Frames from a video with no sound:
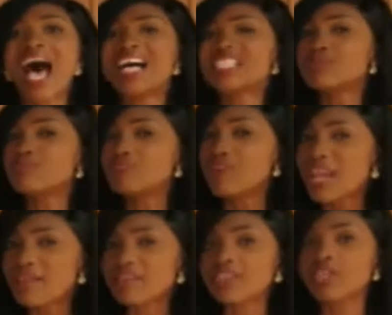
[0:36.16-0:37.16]
has
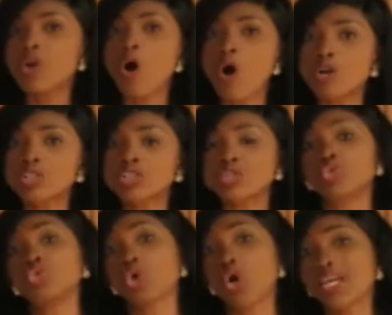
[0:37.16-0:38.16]
braved the odds
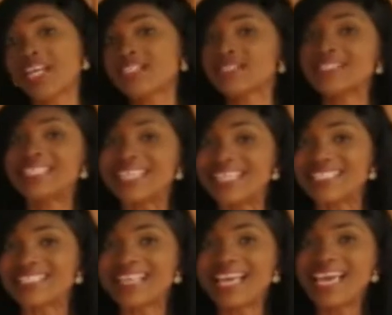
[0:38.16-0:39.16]
to join his
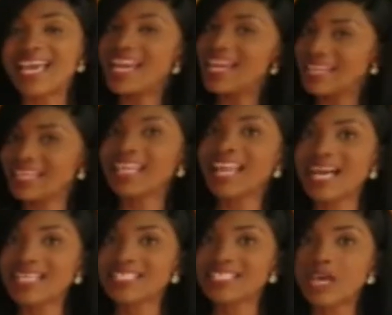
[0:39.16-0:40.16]
colleagues in
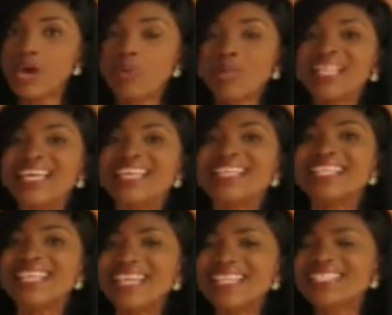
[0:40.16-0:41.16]
class. Well, he
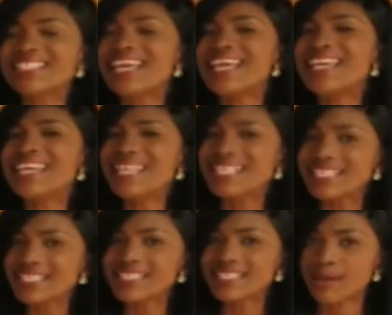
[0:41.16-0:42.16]
needs a
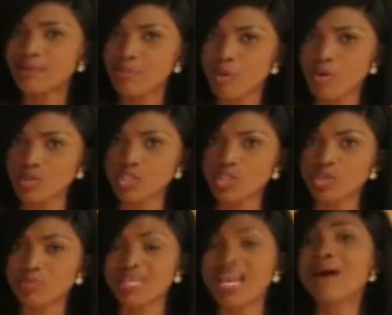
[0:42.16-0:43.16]
little support
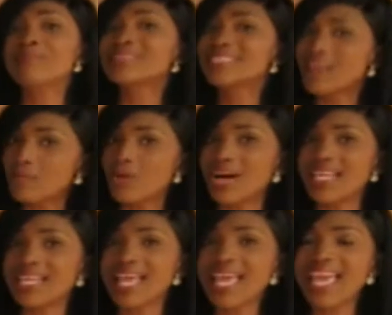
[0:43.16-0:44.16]
to become
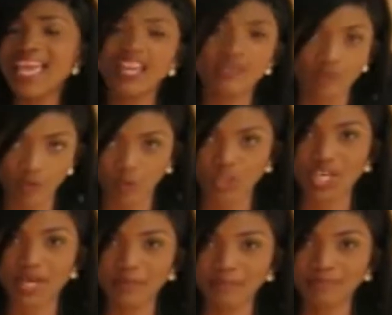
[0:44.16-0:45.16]
someone in
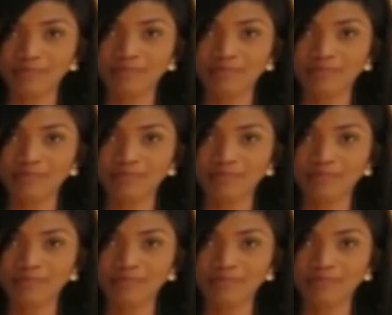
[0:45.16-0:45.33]
future.